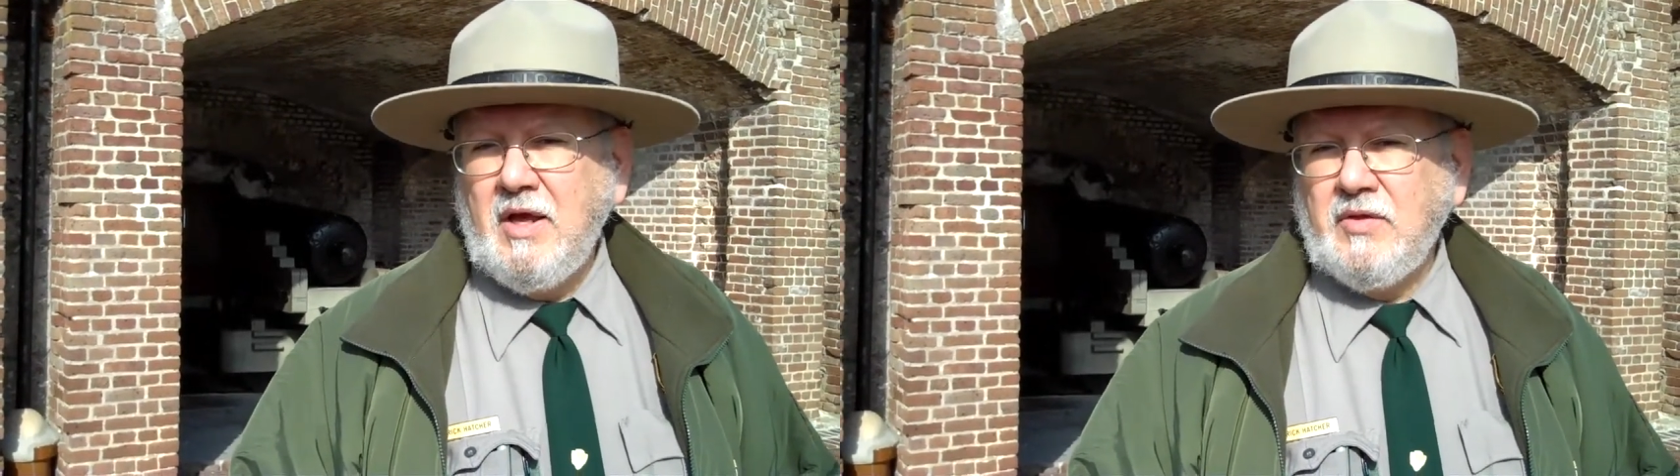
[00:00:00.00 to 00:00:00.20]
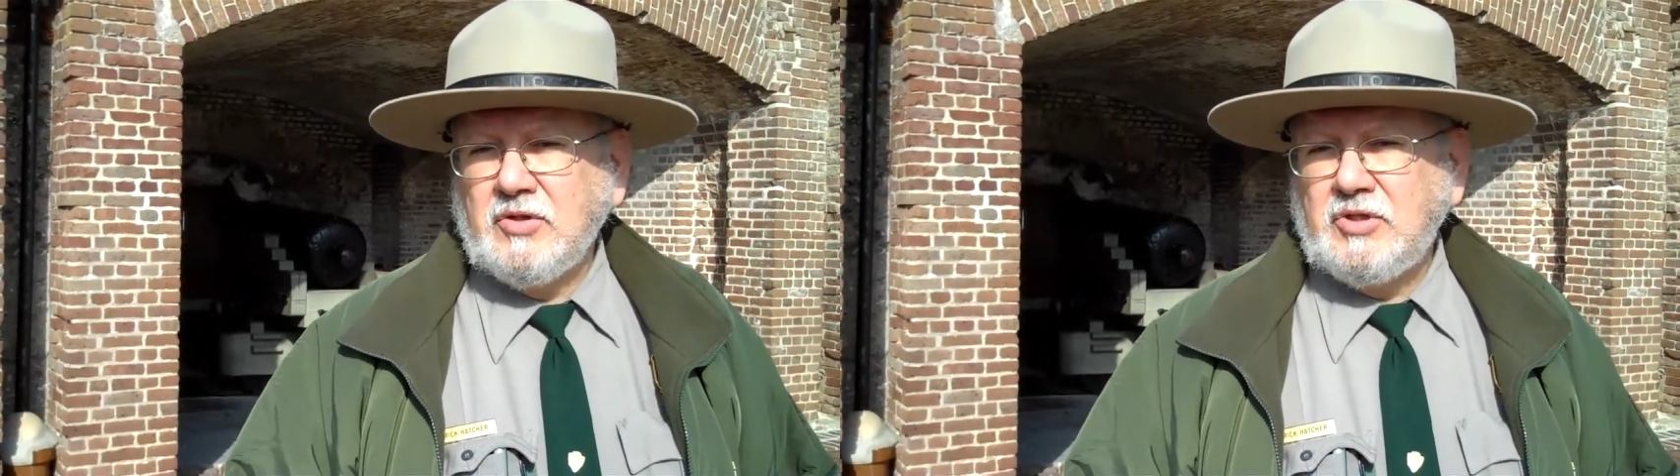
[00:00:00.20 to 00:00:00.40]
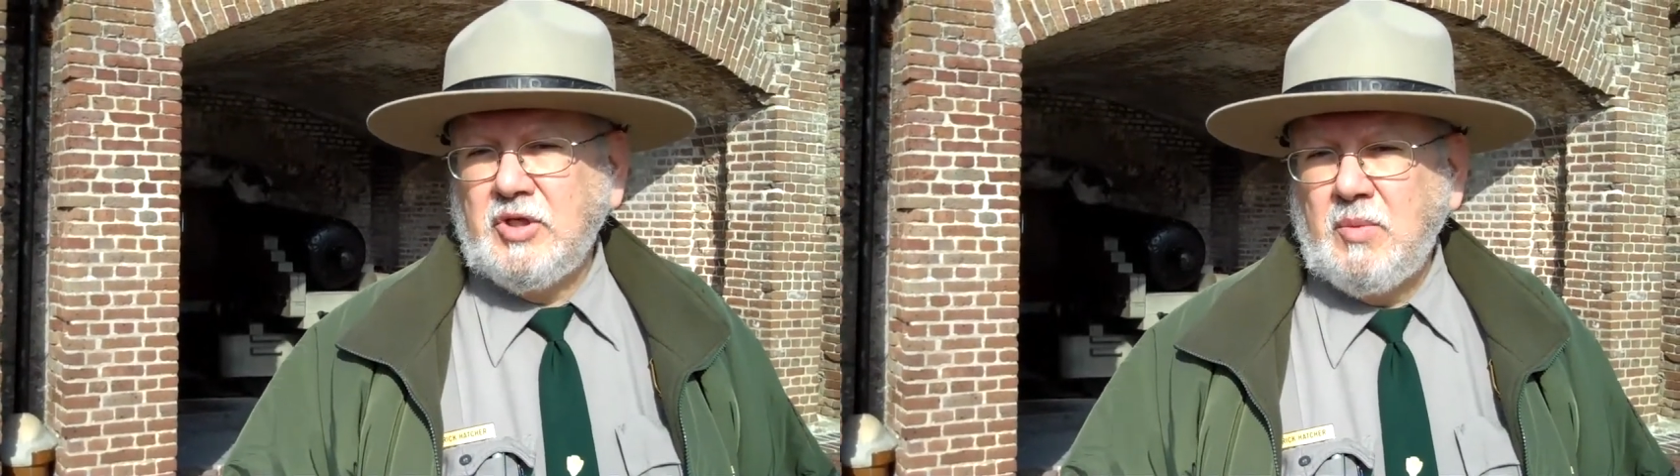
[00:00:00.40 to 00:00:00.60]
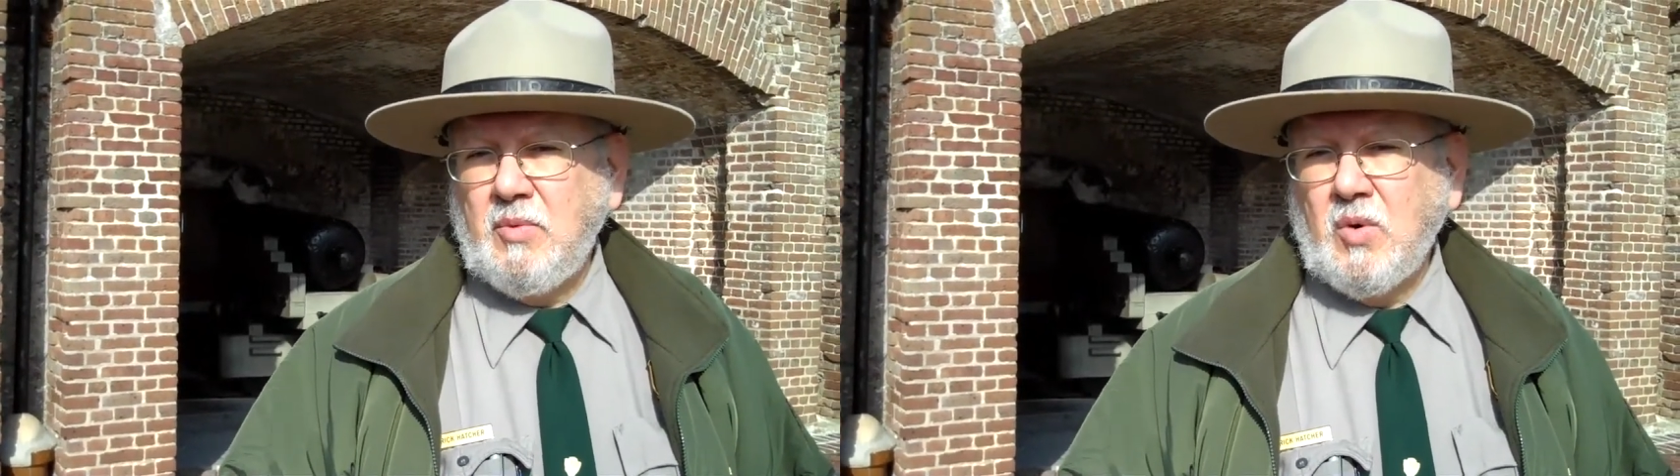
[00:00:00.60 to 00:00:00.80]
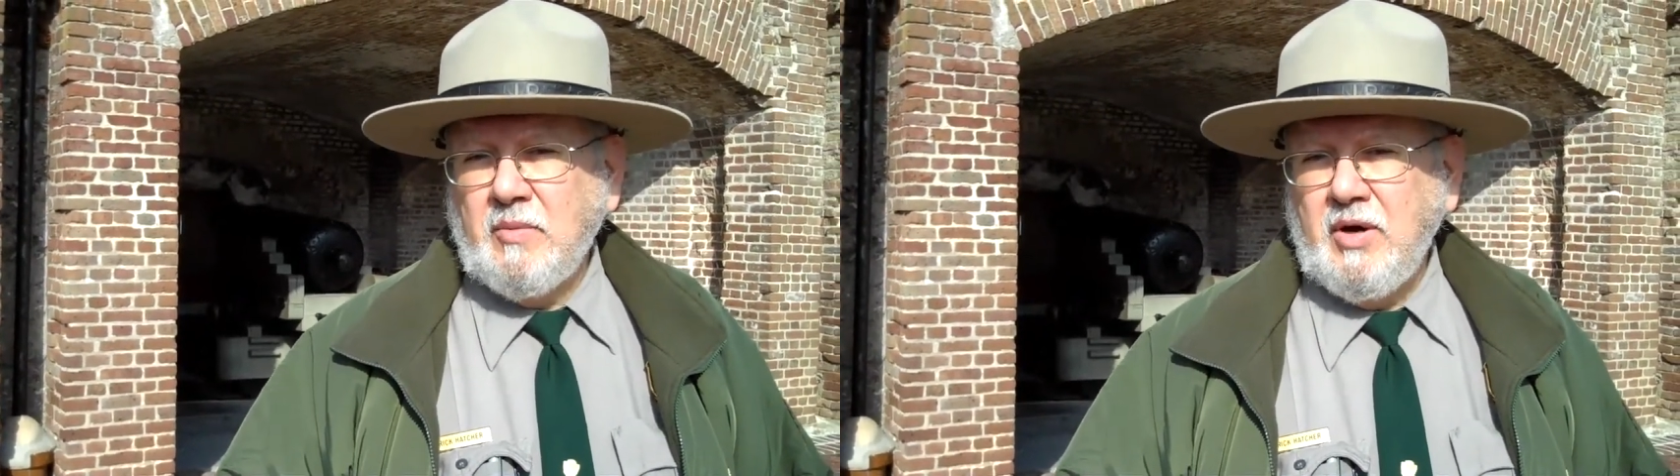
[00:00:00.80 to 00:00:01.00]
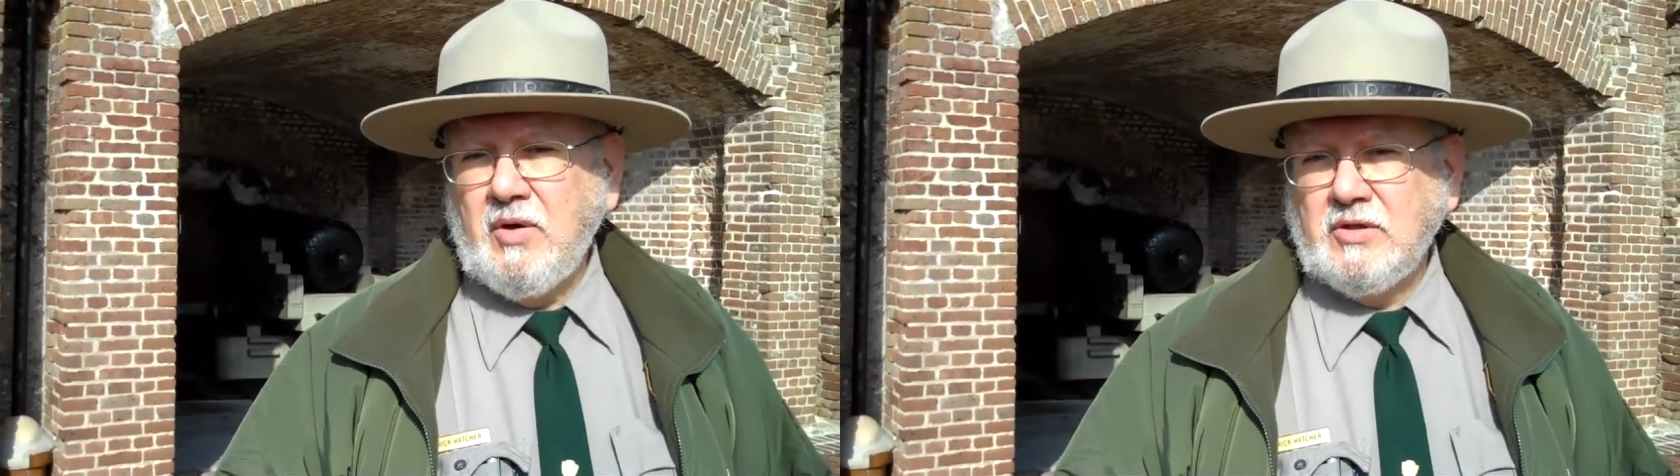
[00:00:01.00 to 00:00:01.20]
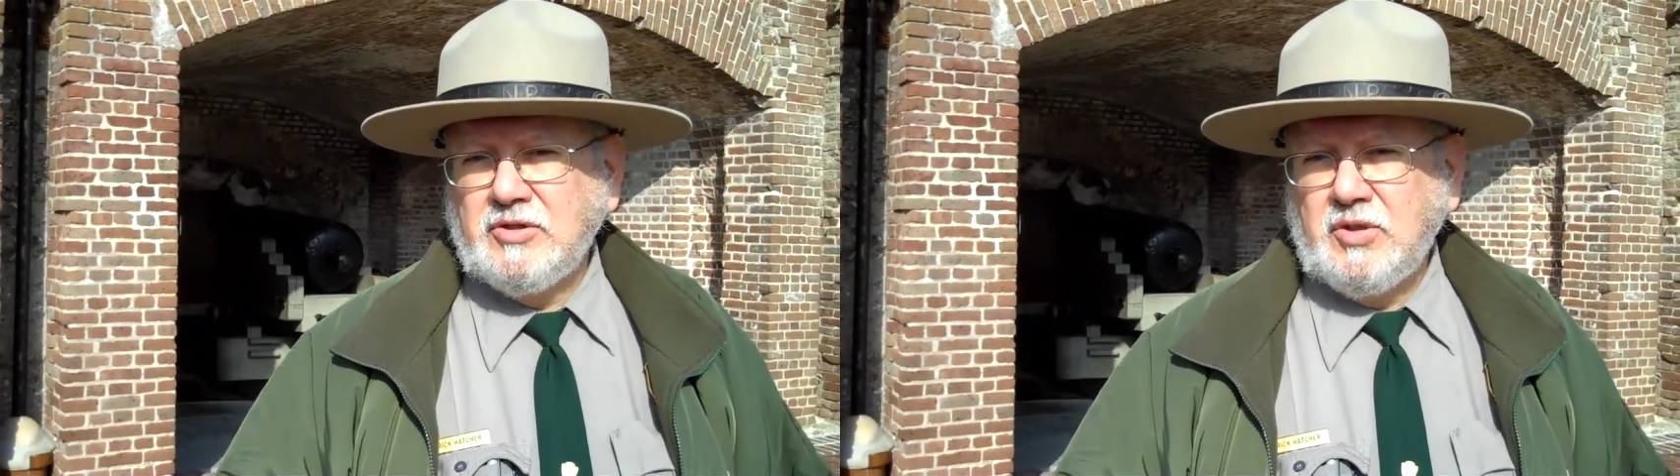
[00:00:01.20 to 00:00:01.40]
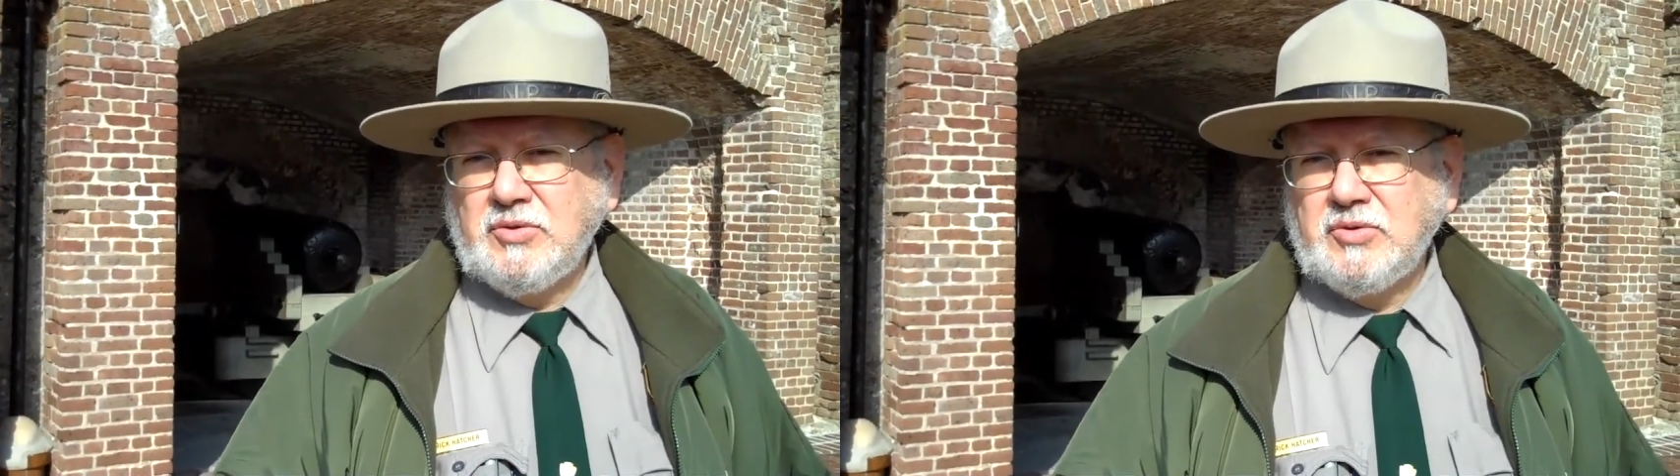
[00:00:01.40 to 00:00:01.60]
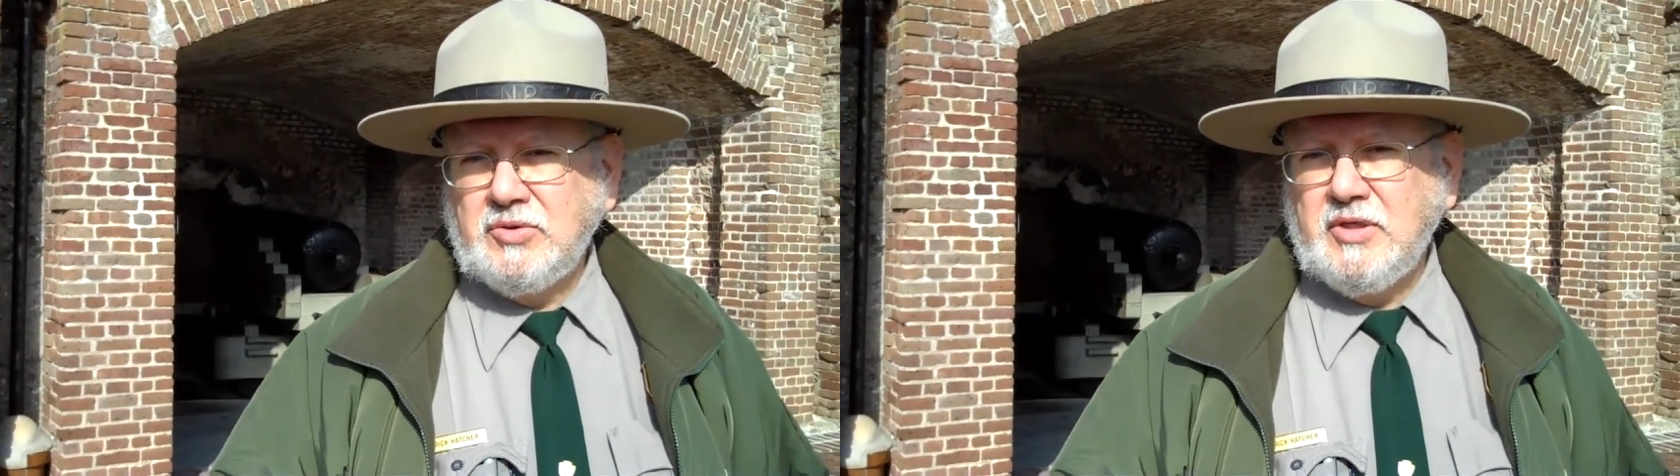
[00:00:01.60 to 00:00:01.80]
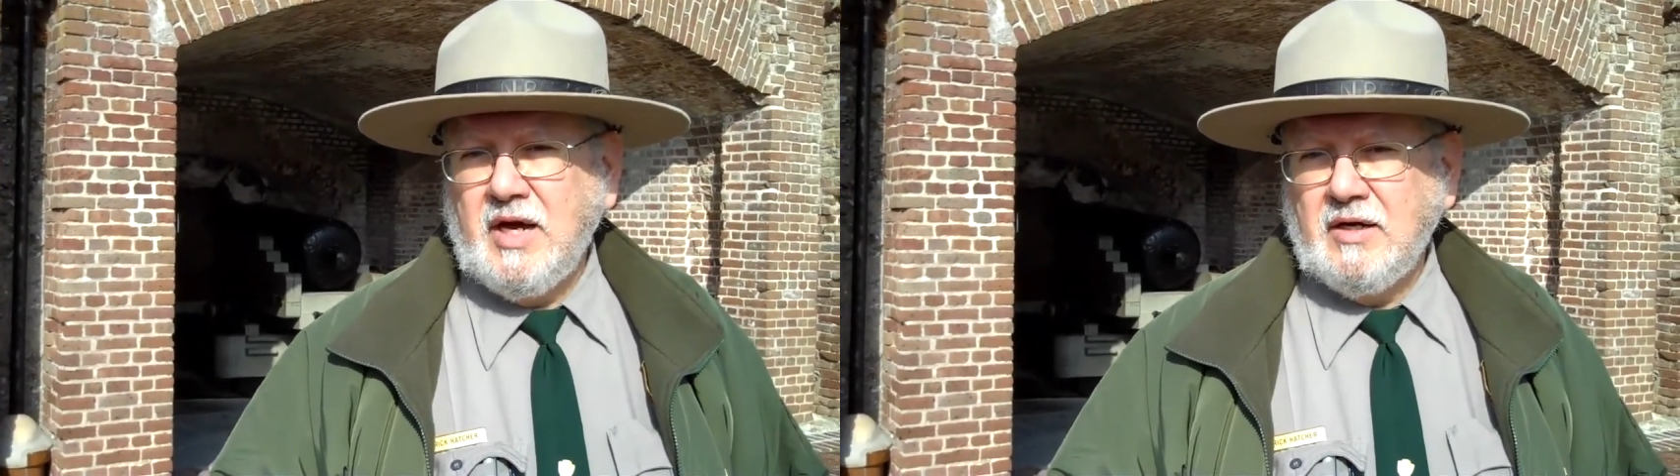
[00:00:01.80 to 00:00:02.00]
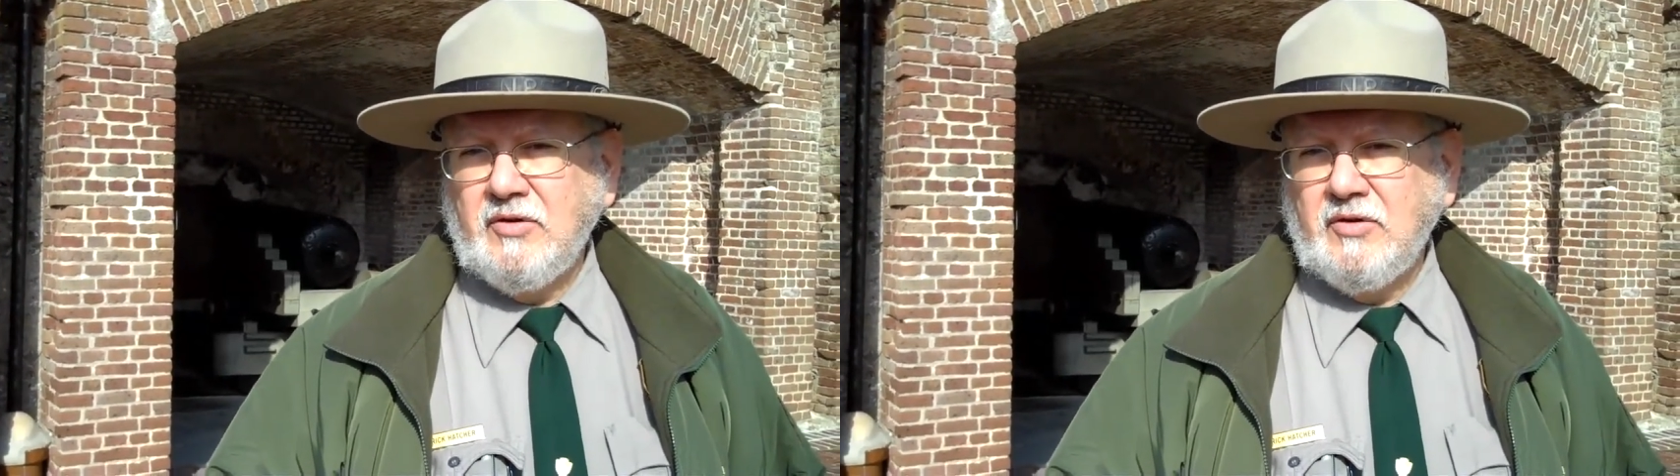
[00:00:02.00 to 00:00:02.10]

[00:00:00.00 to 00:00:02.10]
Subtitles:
there's still more American soldiers who died in